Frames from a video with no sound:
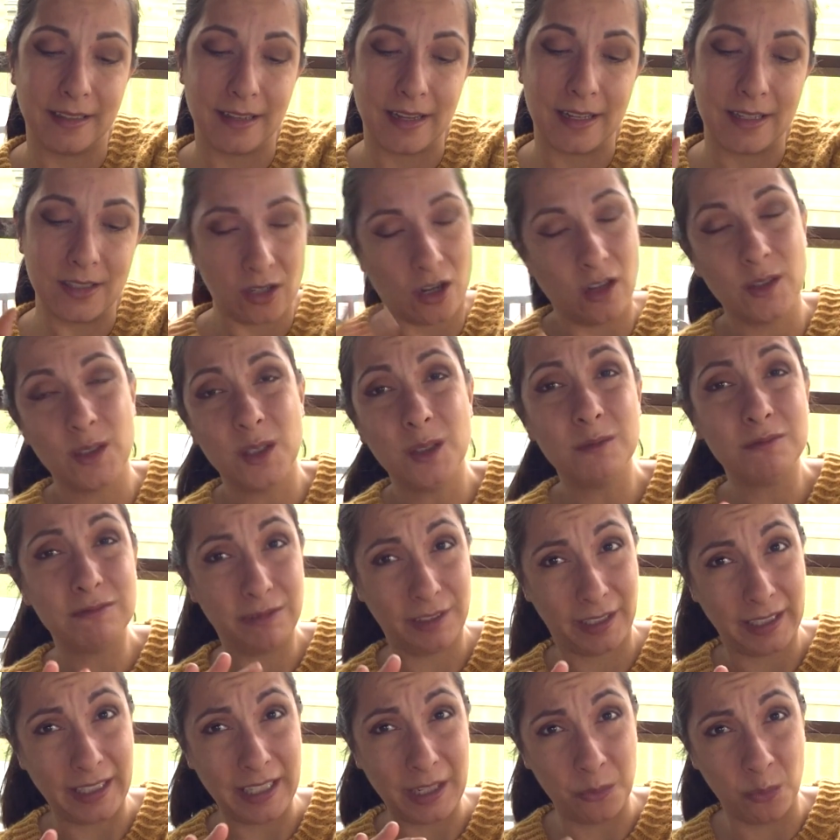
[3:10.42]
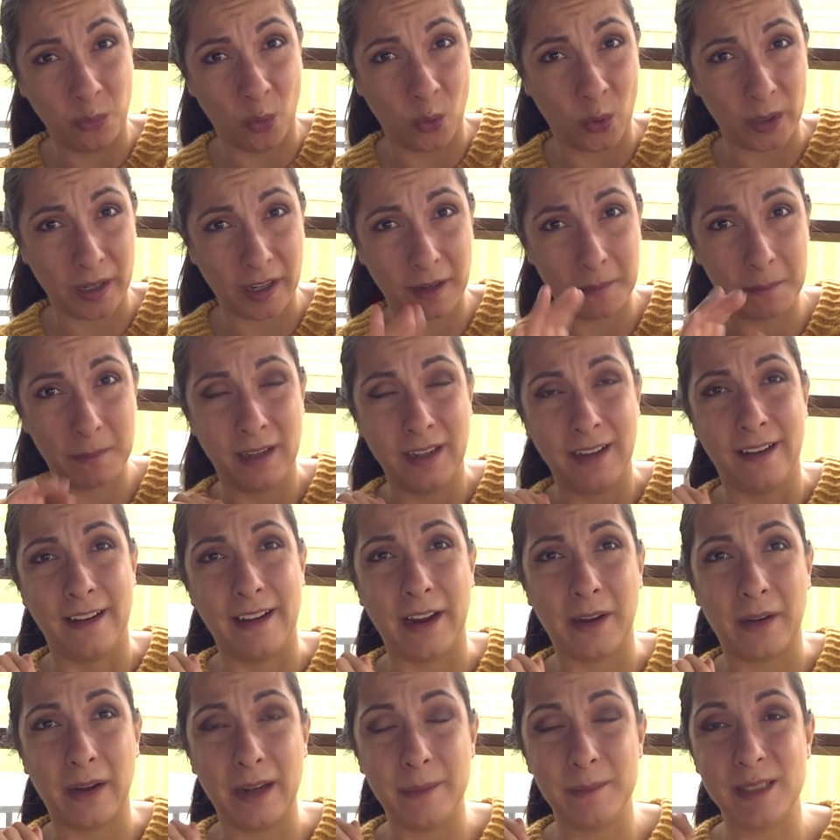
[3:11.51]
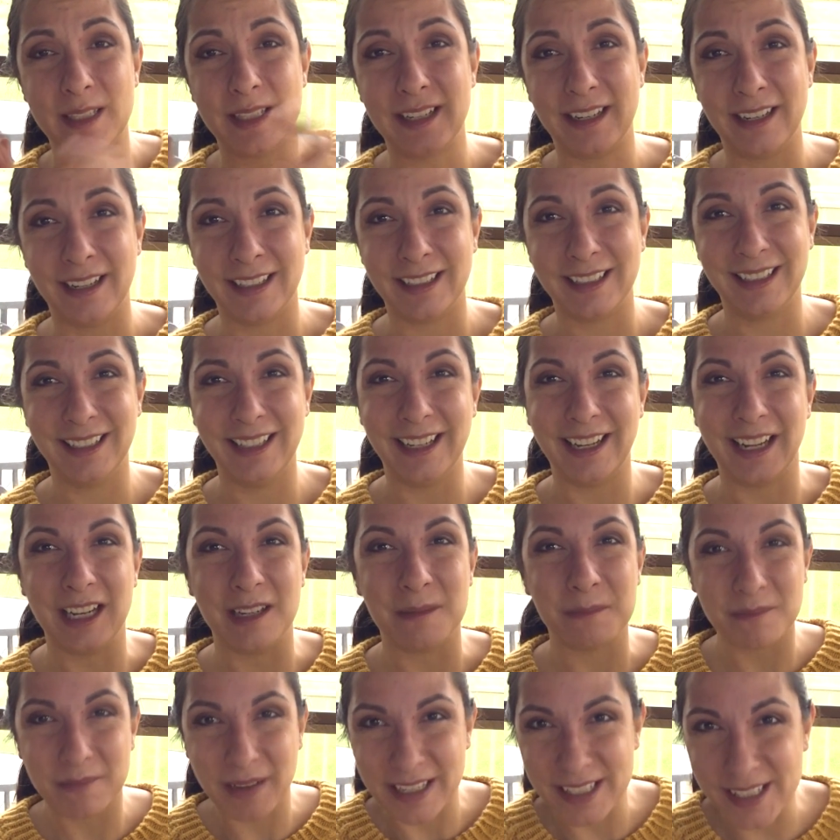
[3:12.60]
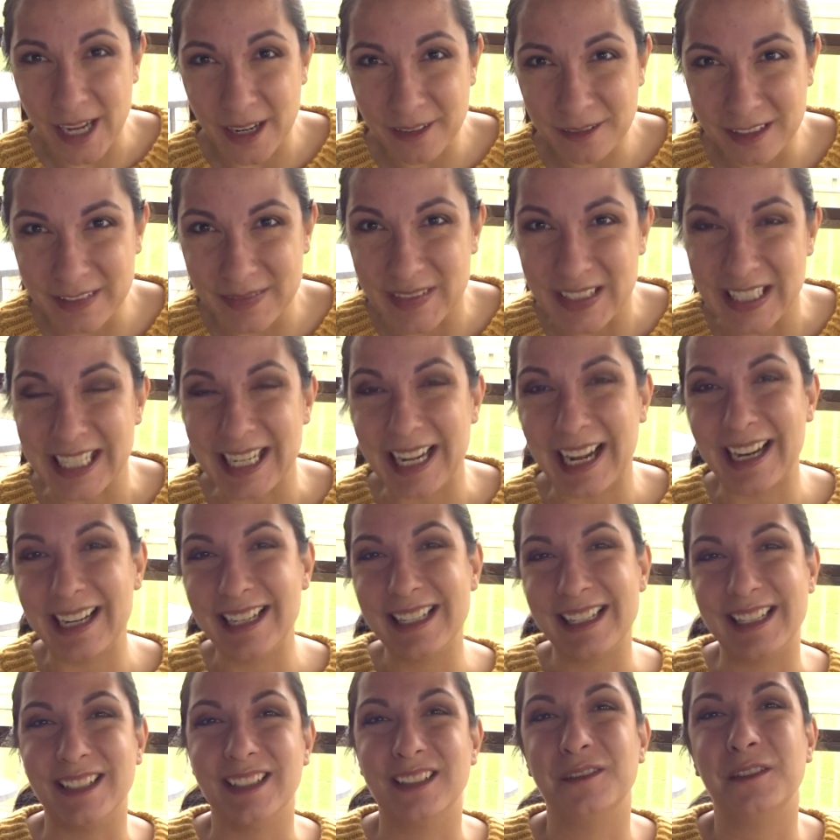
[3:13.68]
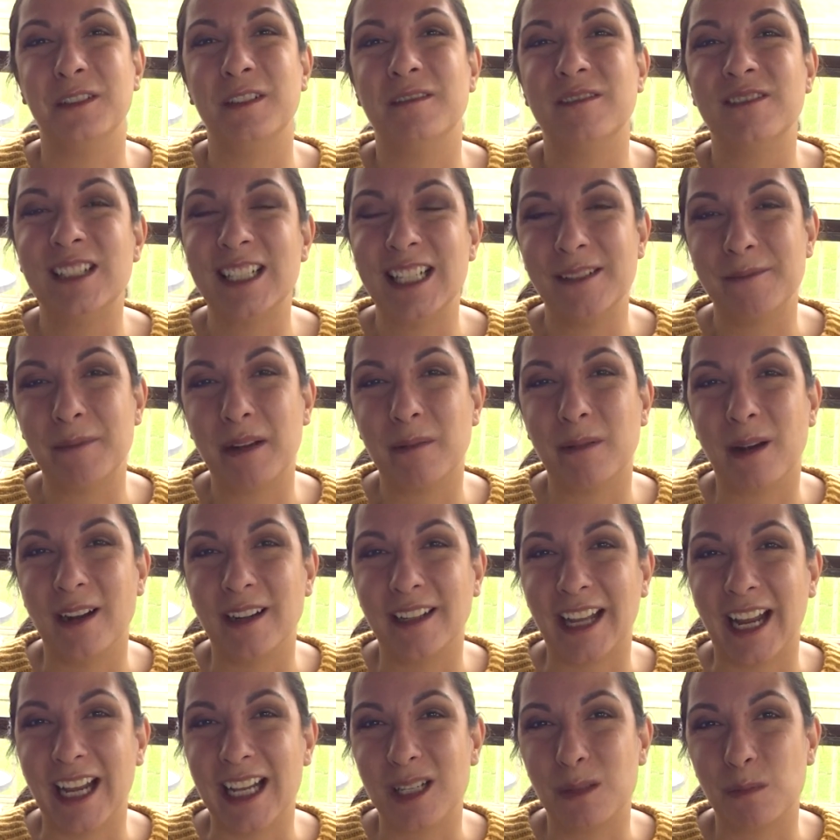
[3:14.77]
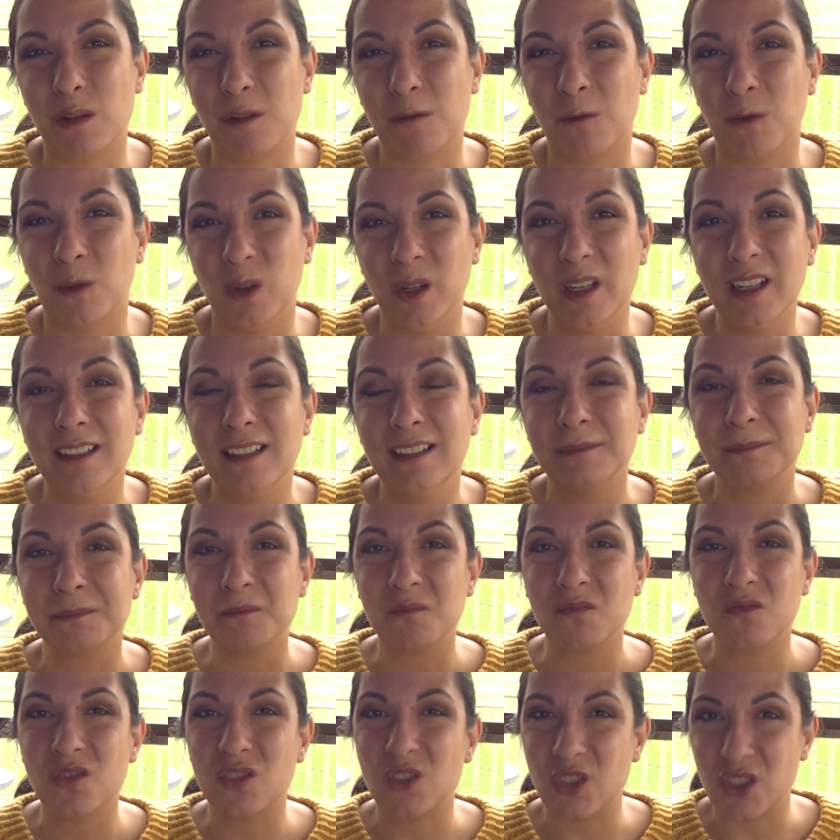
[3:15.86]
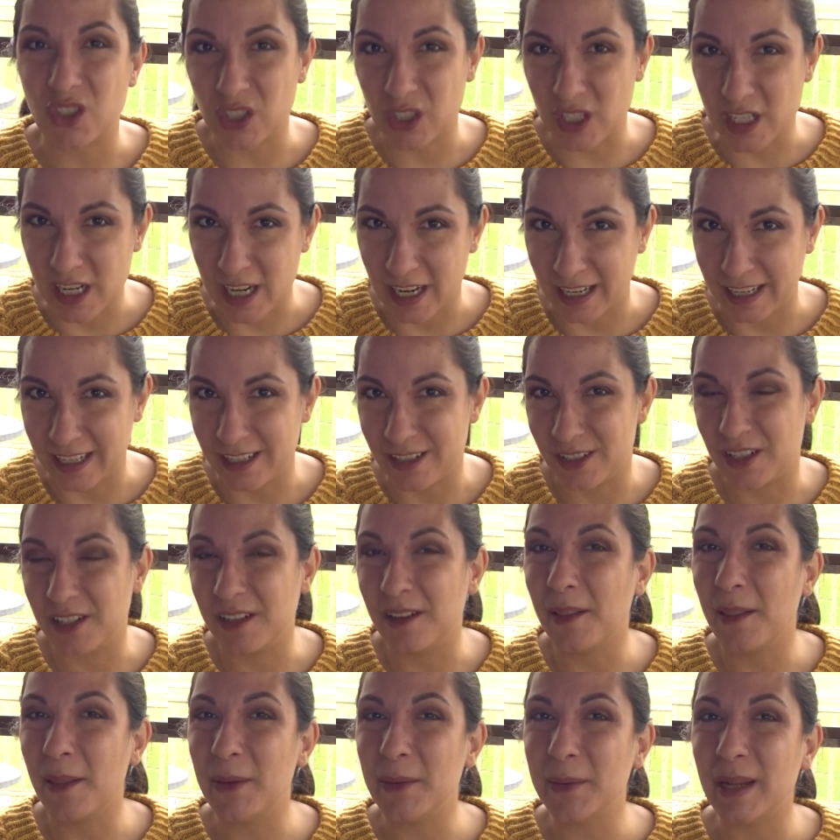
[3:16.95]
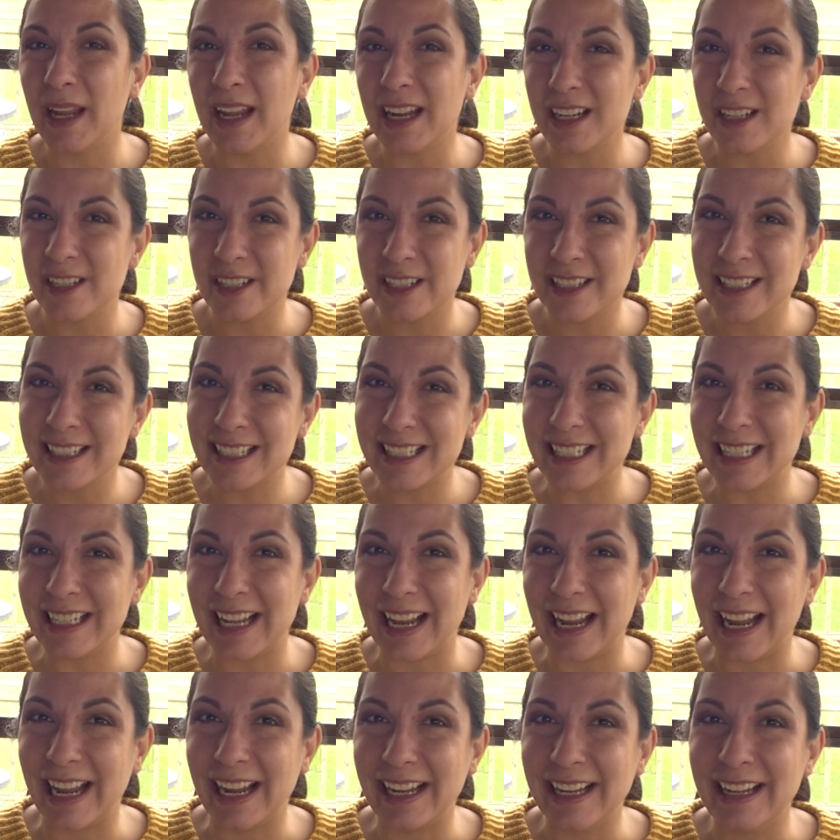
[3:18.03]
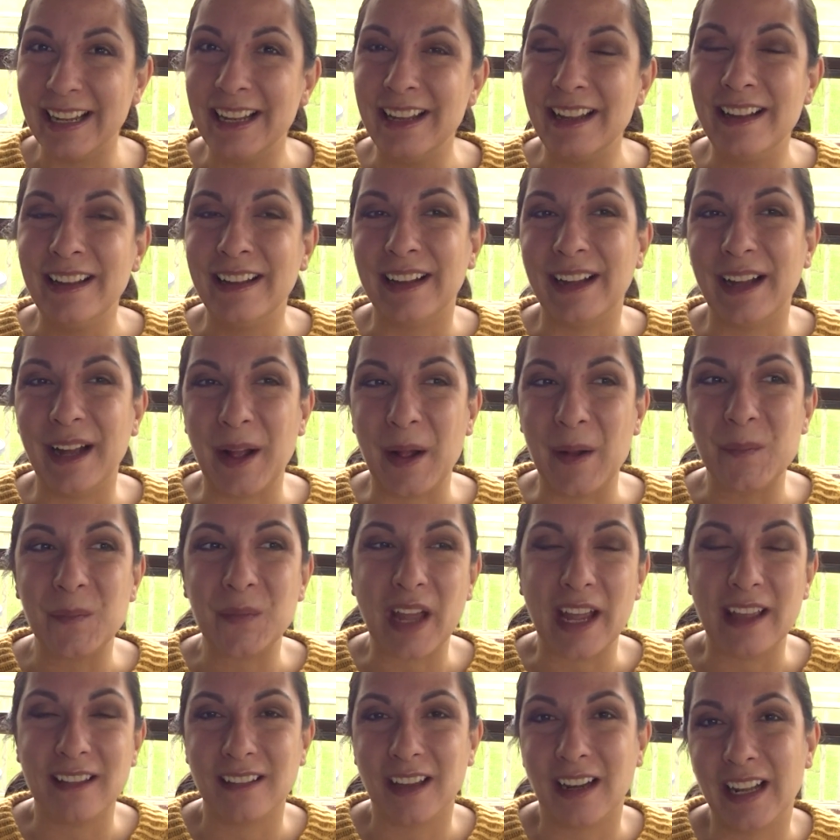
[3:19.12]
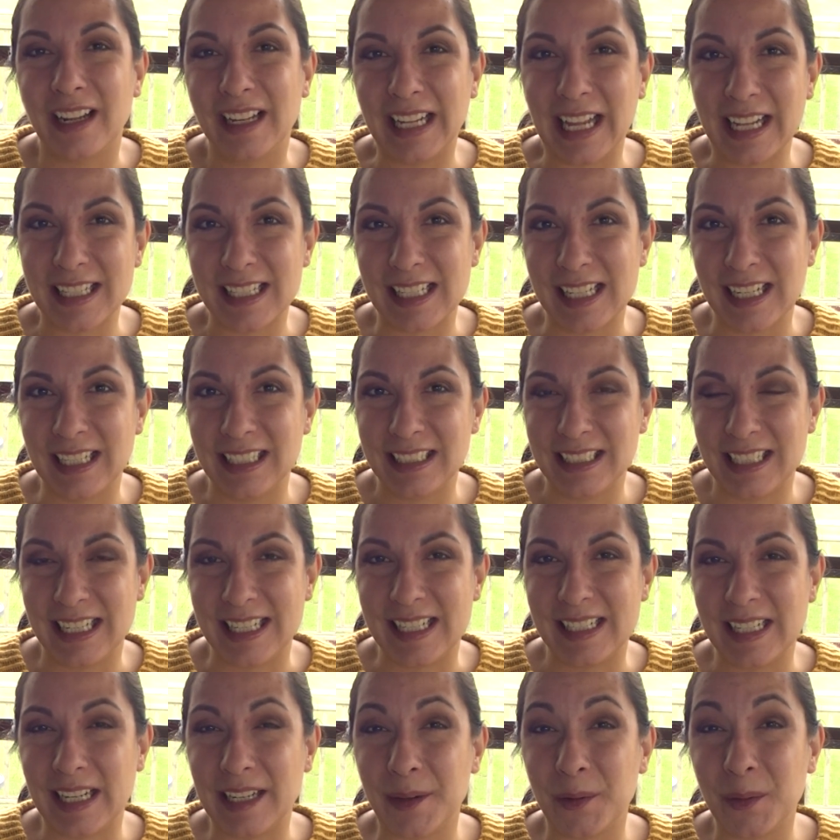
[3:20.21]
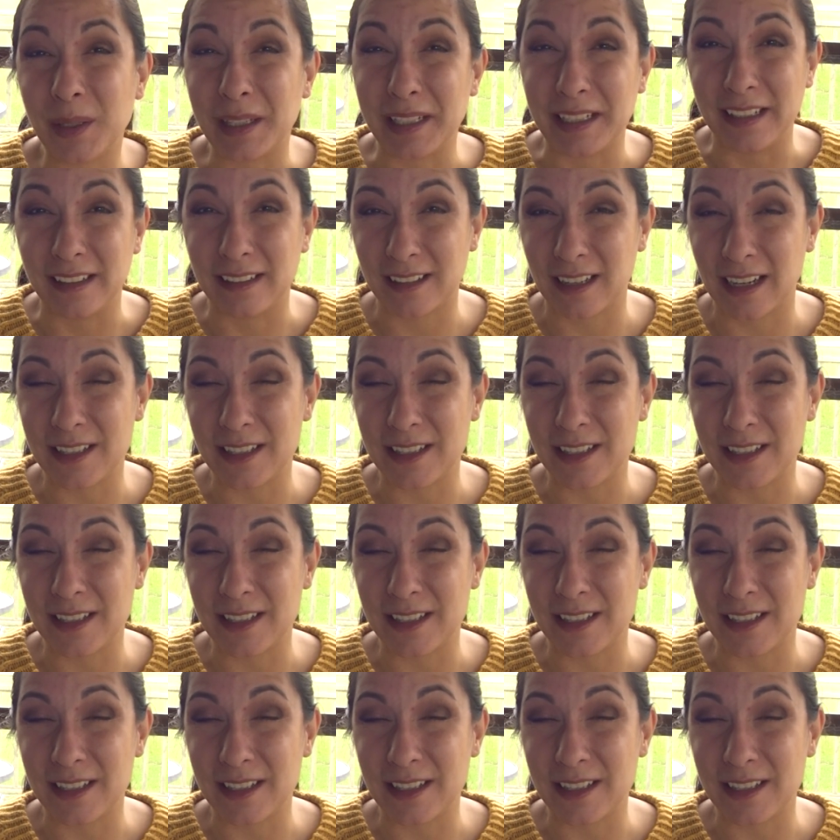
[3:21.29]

It's also really warm. Now I'm sitting in my sunroom today, so if you've seen my podcast before, change in location today. I thought I'd get to sit out here.